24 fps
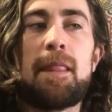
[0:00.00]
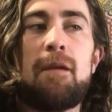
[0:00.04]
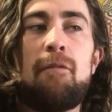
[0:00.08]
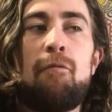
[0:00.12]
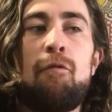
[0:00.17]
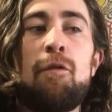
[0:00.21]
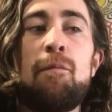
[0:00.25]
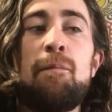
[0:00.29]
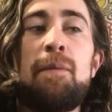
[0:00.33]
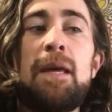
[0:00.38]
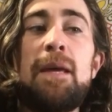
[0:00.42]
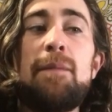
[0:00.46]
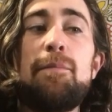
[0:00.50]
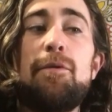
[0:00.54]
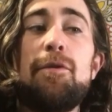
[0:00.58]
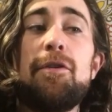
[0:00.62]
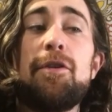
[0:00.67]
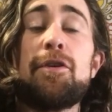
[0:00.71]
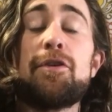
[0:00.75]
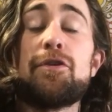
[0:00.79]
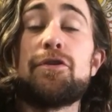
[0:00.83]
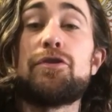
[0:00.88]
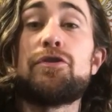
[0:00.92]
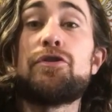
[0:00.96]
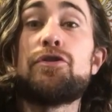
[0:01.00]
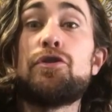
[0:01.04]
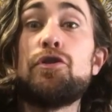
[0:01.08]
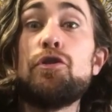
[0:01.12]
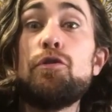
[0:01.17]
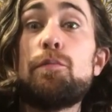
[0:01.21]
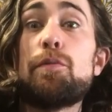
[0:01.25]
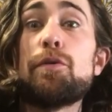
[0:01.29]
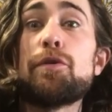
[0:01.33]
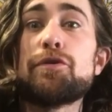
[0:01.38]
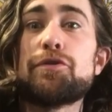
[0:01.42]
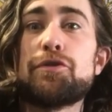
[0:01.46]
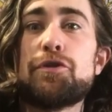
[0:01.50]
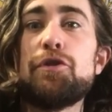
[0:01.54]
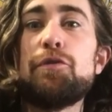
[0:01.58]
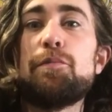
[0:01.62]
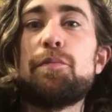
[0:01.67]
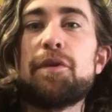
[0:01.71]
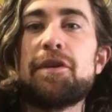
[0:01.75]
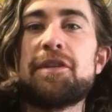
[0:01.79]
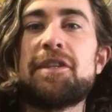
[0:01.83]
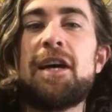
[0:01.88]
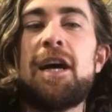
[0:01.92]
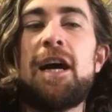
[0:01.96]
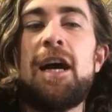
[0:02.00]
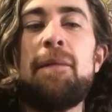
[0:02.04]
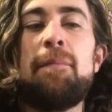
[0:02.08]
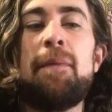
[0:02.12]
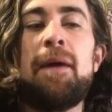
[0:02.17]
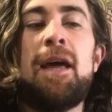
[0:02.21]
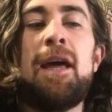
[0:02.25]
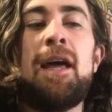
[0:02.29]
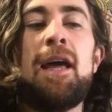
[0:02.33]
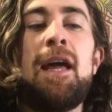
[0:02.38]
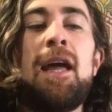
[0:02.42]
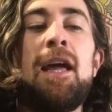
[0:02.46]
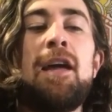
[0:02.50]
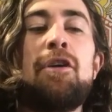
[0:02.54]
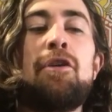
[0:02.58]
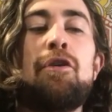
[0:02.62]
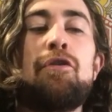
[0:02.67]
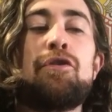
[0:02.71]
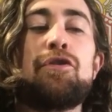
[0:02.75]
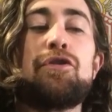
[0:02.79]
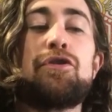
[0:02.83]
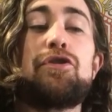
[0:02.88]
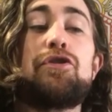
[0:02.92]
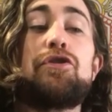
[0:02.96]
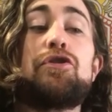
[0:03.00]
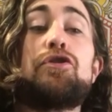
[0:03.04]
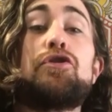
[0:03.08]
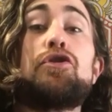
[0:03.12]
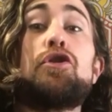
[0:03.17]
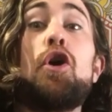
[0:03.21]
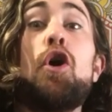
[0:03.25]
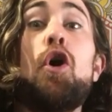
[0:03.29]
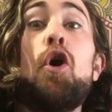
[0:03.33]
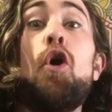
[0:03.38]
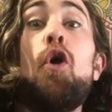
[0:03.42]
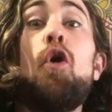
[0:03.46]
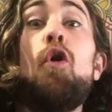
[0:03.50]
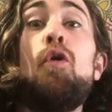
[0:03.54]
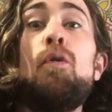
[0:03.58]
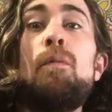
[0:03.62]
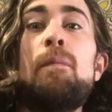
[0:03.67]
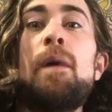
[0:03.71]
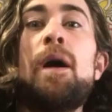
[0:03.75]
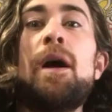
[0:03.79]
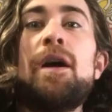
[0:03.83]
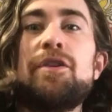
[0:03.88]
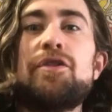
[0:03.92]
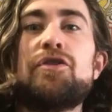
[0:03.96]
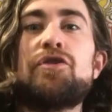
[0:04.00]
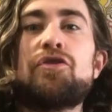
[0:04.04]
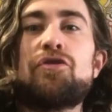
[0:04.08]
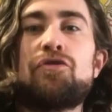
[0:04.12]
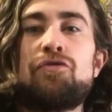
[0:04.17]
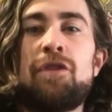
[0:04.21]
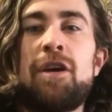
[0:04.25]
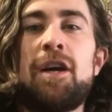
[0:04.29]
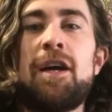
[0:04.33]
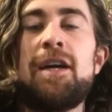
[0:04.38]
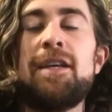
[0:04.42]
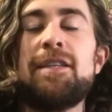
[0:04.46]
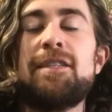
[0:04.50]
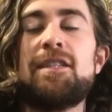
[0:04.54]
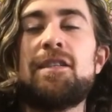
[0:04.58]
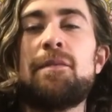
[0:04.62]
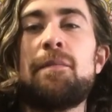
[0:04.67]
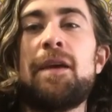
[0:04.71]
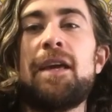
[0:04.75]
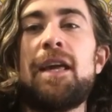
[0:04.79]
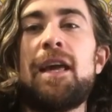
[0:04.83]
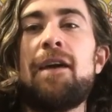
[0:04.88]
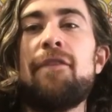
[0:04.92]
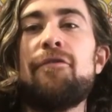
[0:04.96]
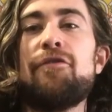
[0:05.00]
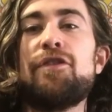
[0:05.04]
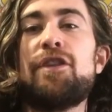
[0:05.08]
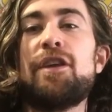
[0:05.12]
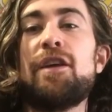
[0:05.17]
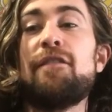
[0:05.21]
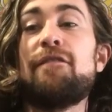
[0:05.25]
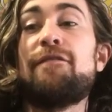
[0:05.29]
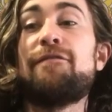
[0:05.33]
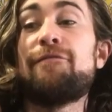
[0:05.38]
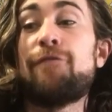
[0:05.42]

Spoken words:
when people that are super, super type A go to so much stress to make everything